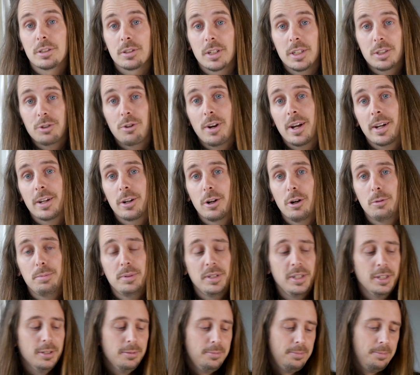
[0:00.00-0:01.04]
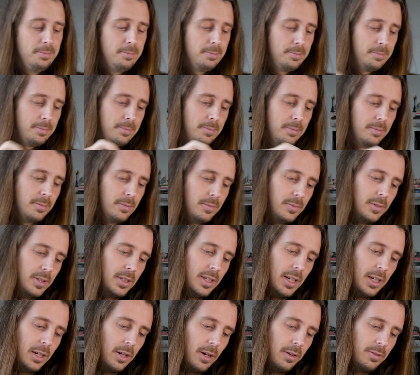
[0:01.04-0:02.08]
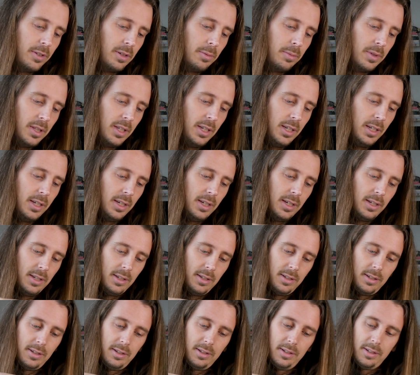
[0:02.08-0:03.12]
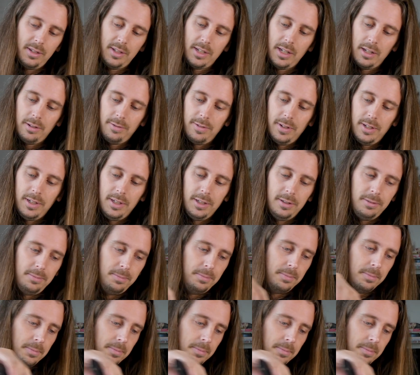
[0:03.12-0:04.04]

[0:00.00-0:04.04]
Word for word: So let's crack it open here. Let's take off some of the uh, cellophane here.